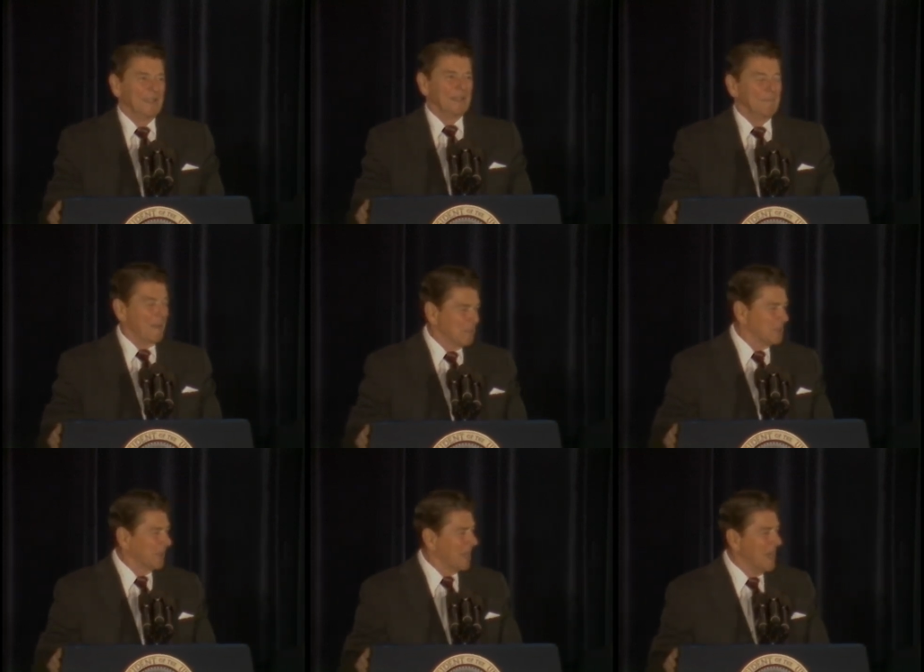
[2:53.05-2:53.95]
The members
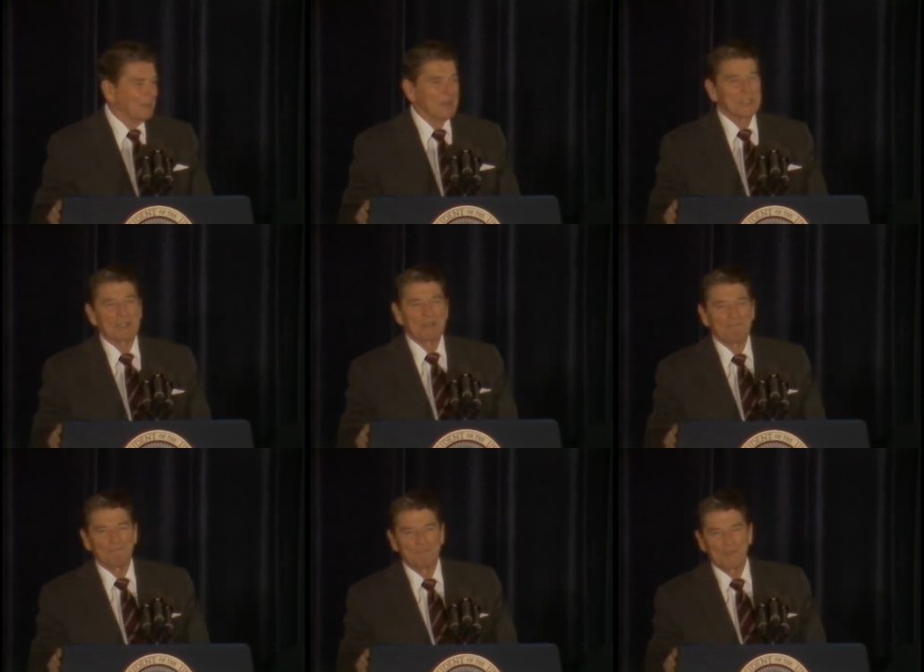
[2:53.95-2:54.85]
of the Congress,
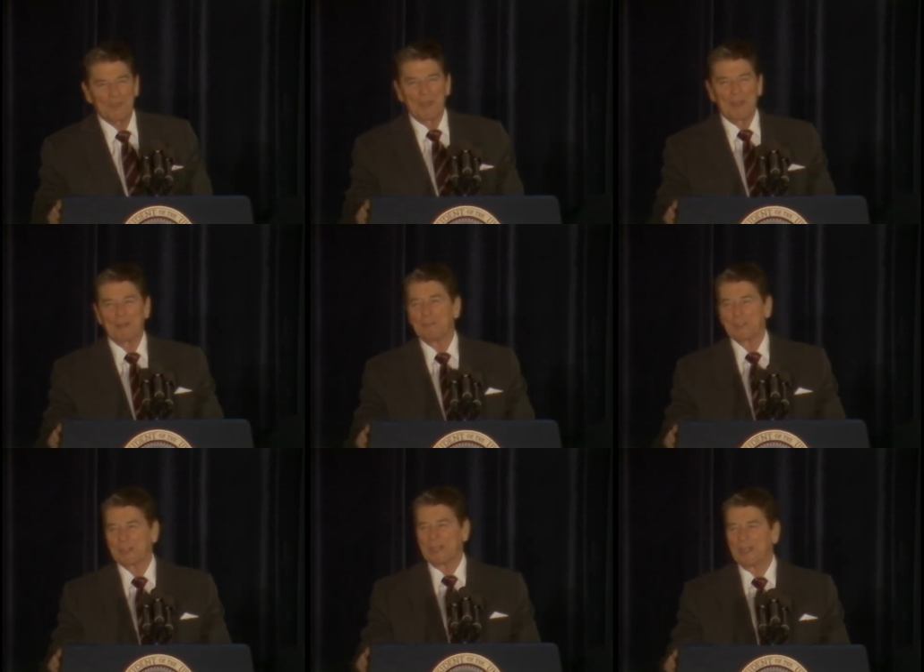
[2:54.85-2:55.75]
our
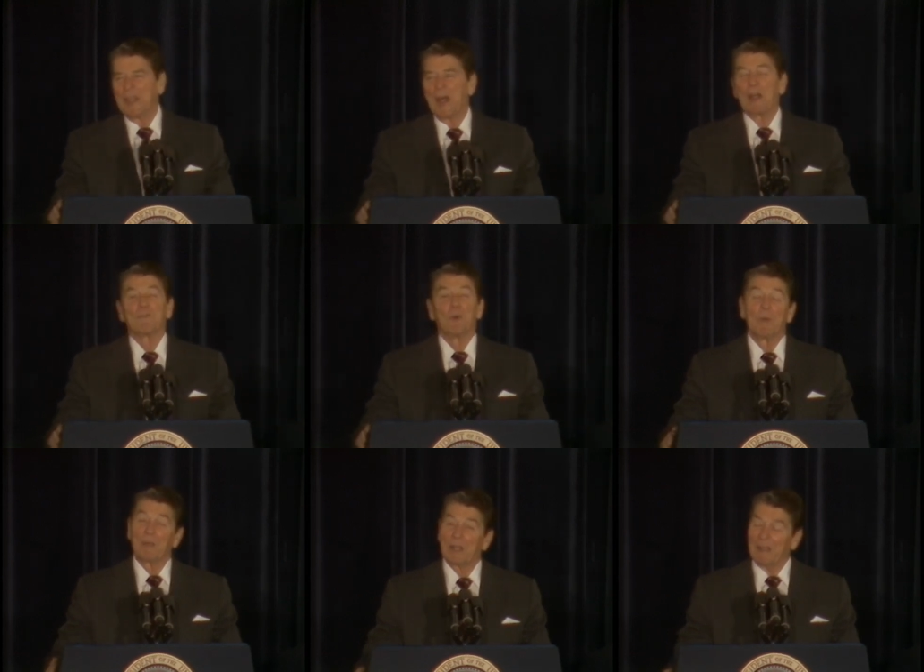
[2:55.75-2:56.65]

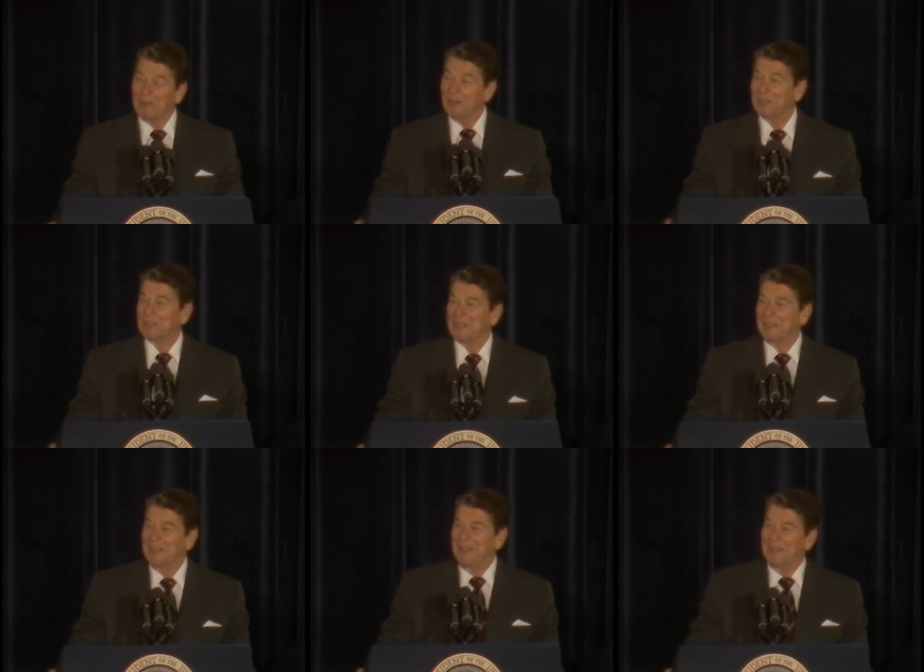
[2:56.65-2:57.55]
former governors,
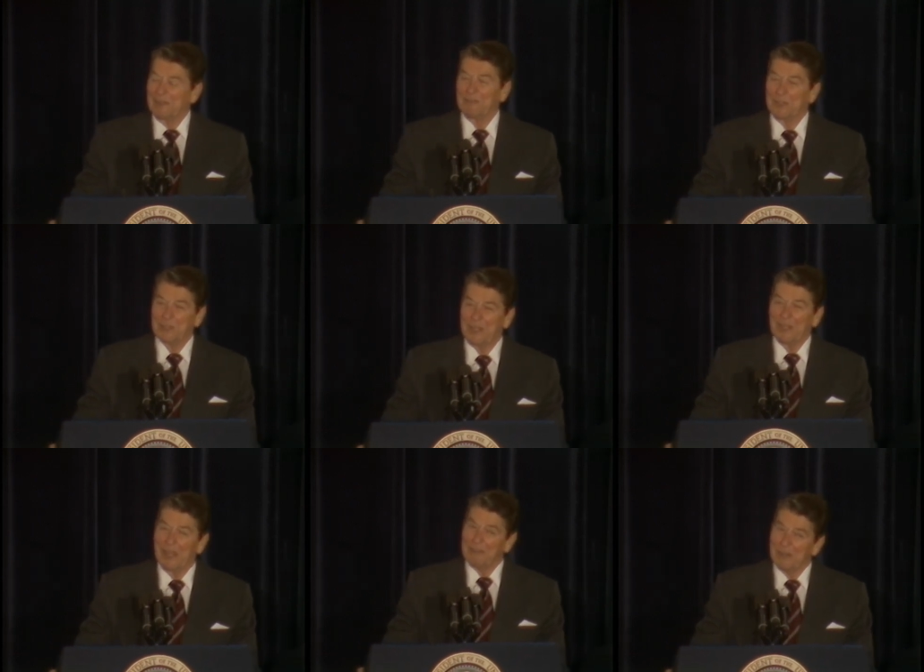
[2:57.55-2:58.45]
our
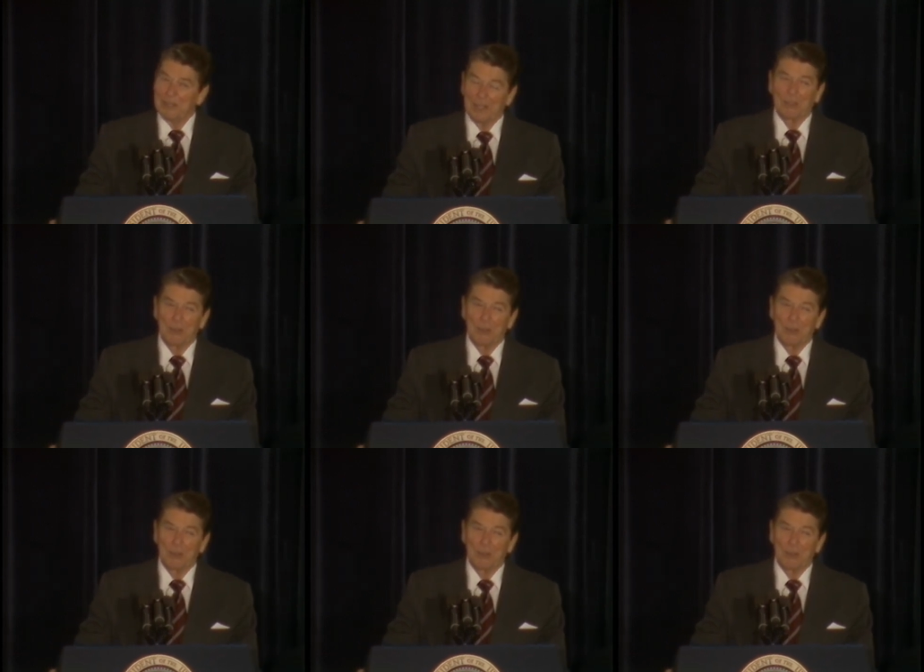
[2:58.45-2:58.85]
visiting Governor Dick